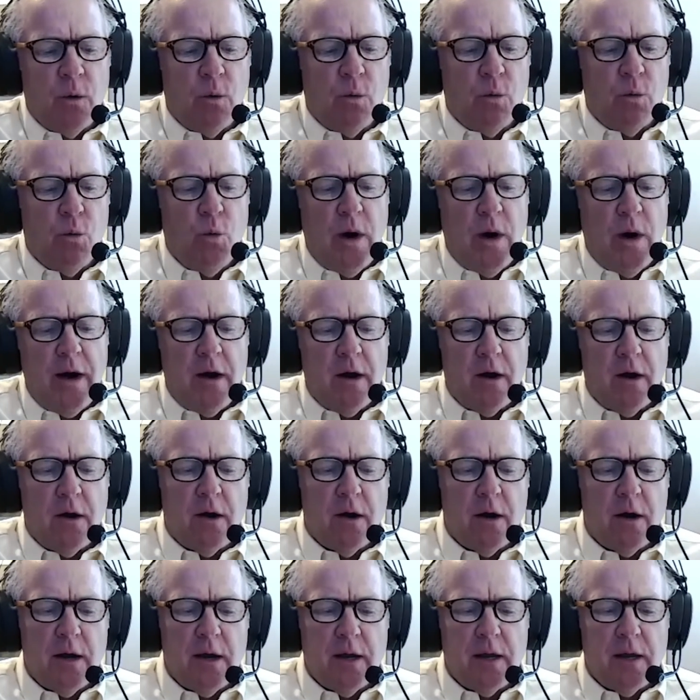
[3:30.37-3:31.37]

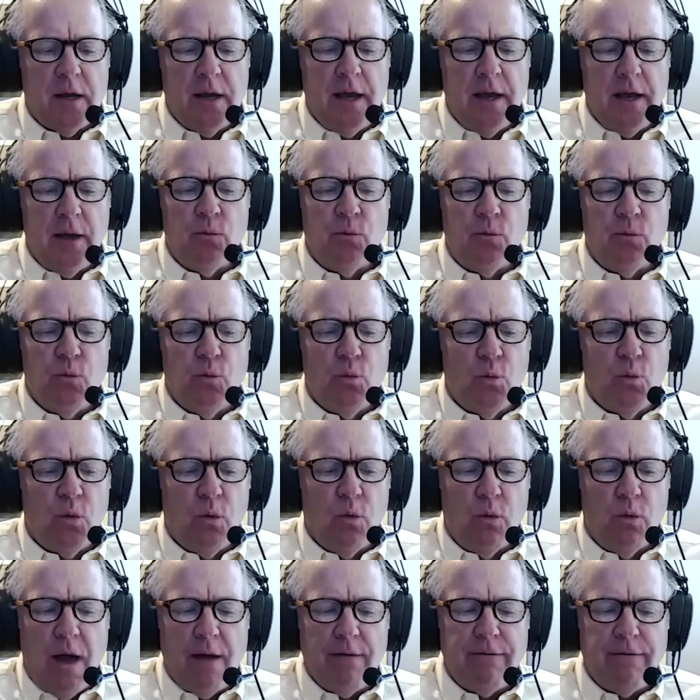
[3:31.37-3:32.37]
where can
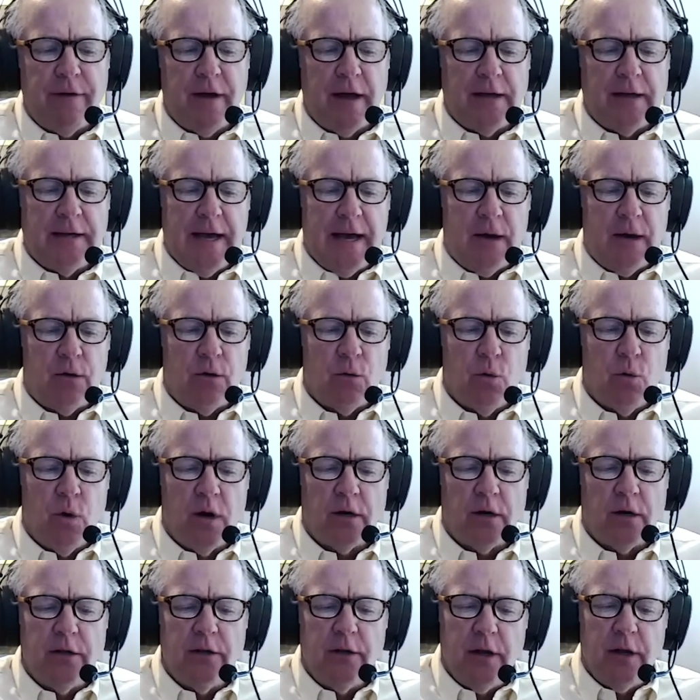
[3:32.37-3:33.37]
I find out, or
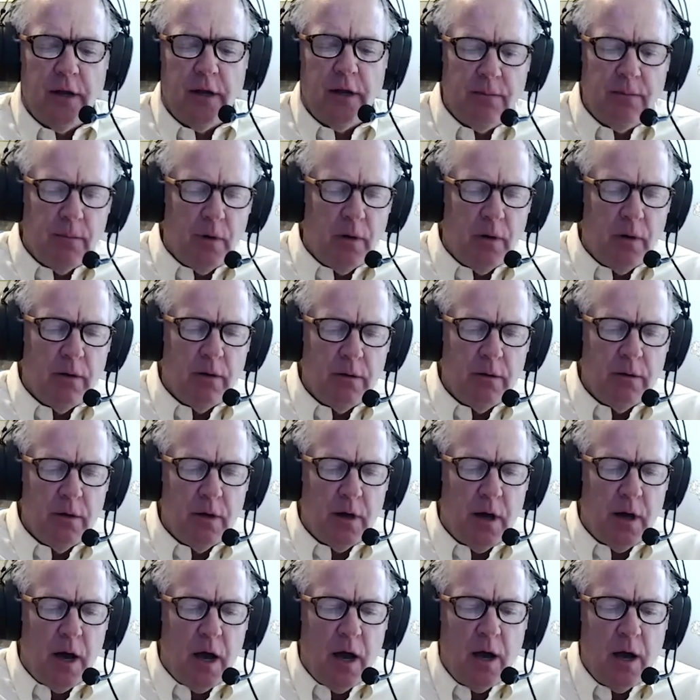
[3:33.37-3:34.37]
where can the
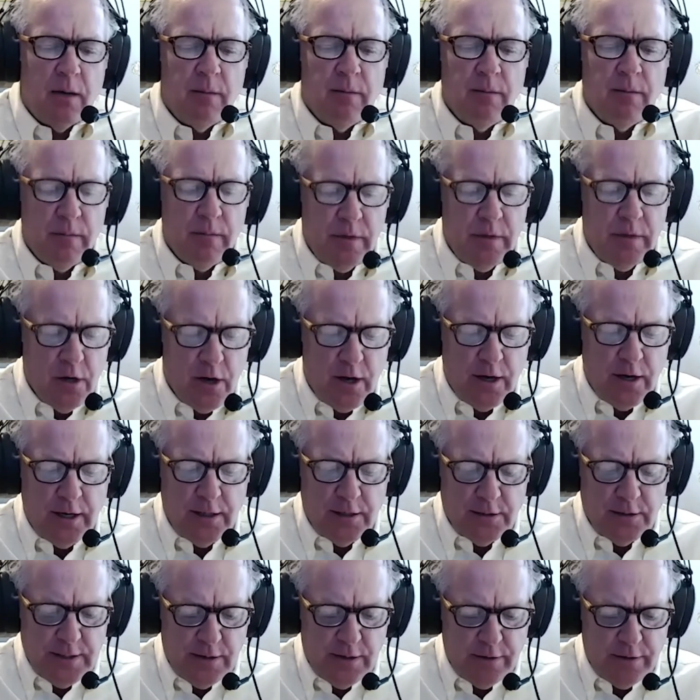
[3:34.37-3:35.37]

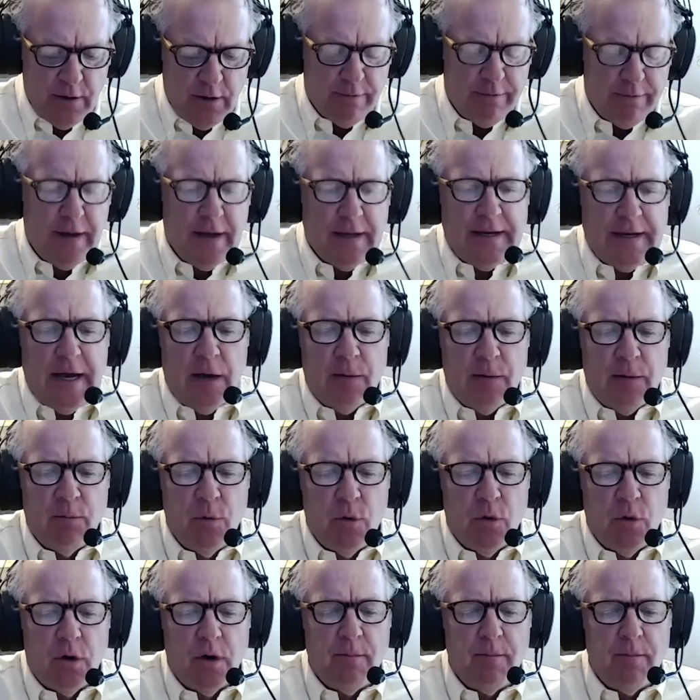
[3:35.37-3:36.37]
audience out there find out
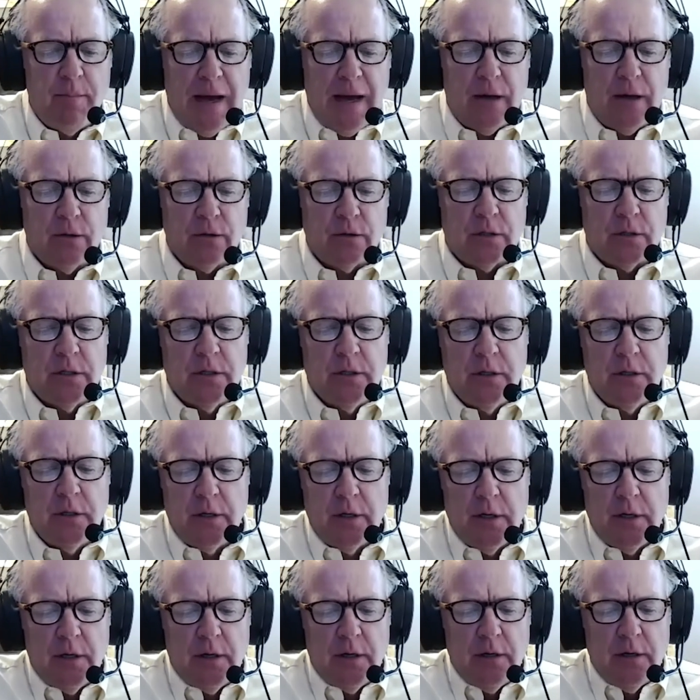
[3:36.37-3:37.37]
more about
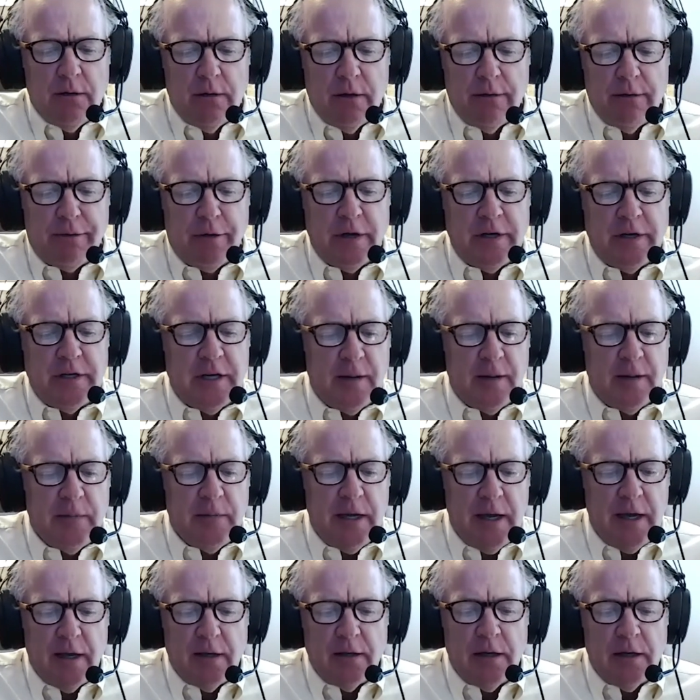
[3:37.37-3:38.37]
the Friend
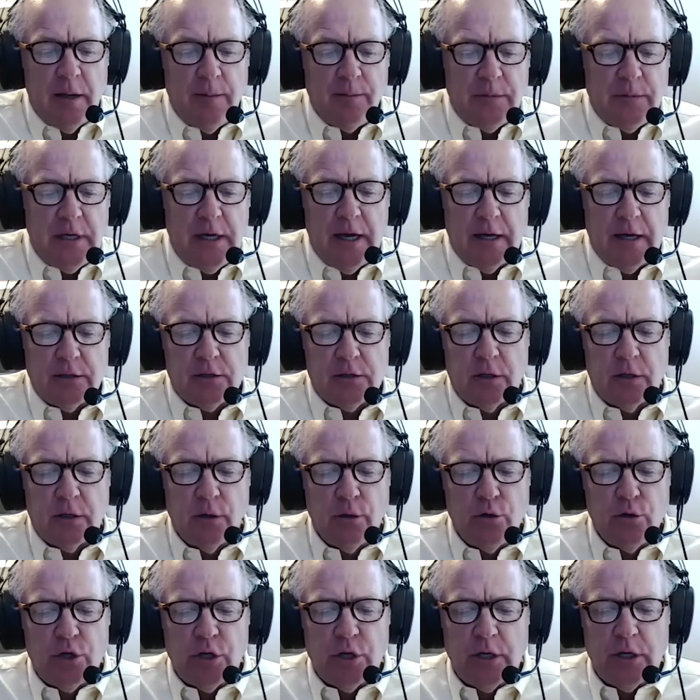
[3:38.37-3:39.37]
MTS
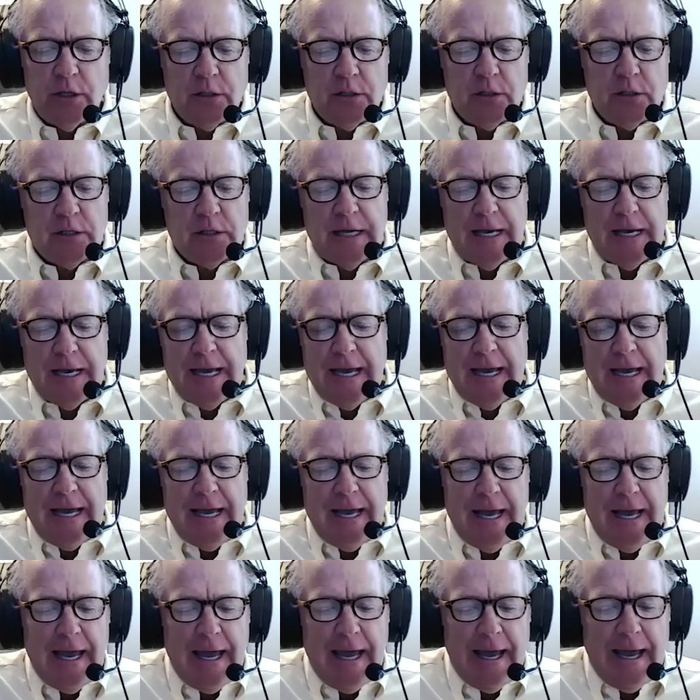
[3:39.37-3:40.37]
solutions,
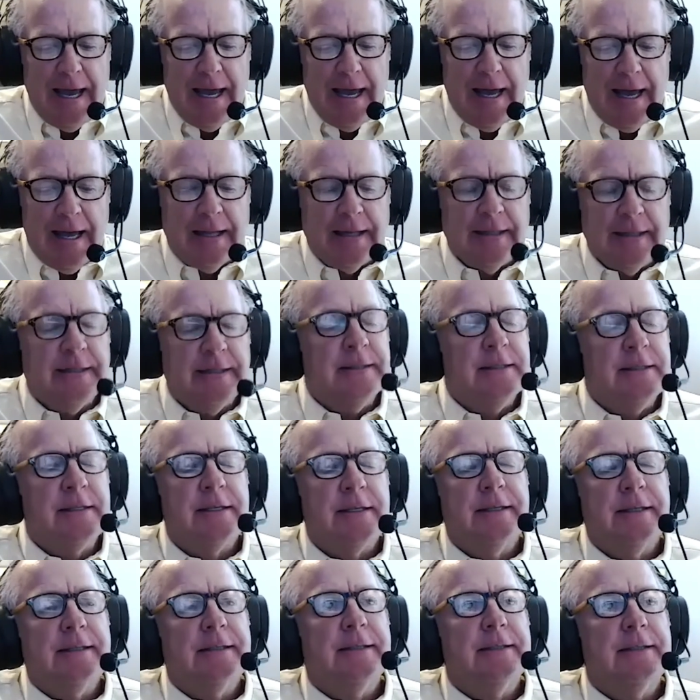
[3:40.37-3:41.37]
and
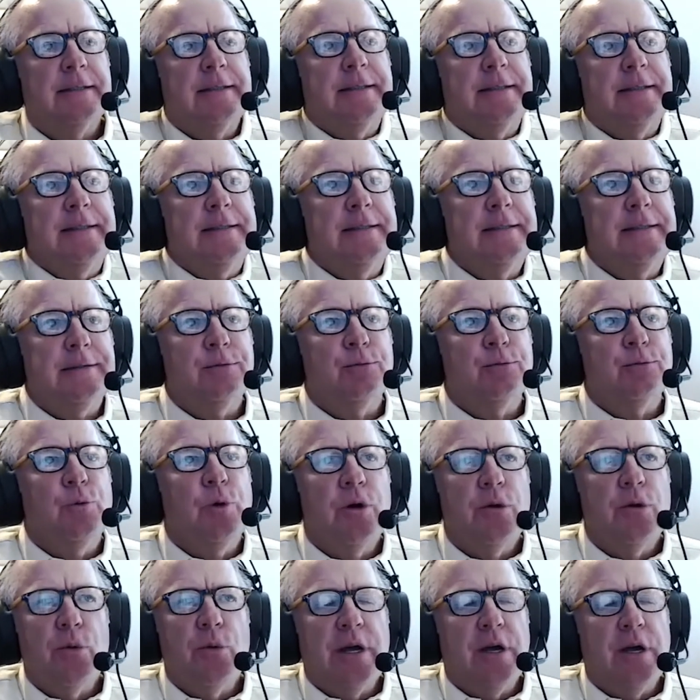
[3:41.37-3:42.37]

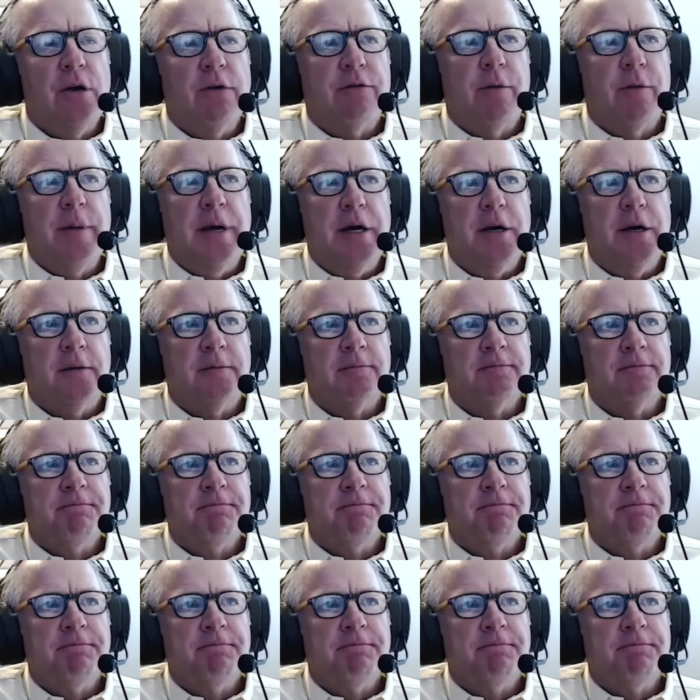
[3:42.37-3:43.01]
where do we go from here?